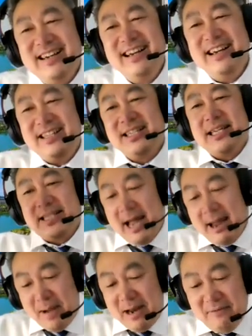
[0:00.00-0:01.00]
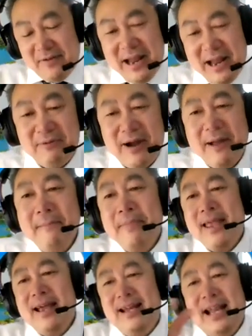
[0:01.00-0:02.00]
It's just a side benefit anyway.
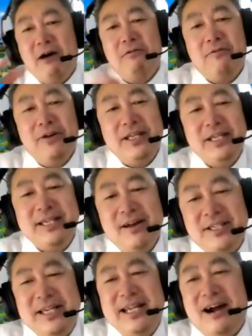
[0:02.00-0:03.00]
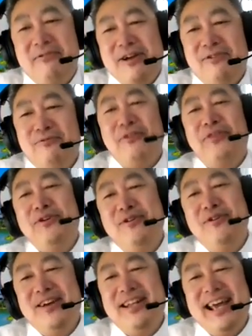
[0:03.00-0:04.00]
Yeah. Now, for this kind of scenario, what do
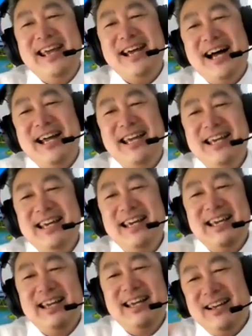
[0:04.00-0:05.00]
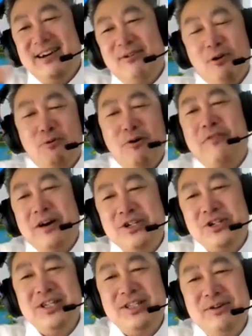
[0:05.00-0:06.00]
you think the AI or what
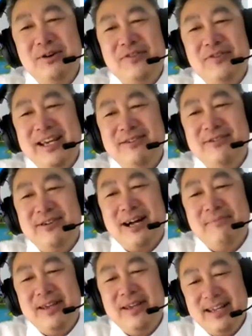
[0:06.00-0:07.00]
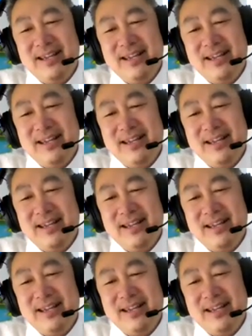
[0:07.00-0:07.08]
functions do you think it will come in?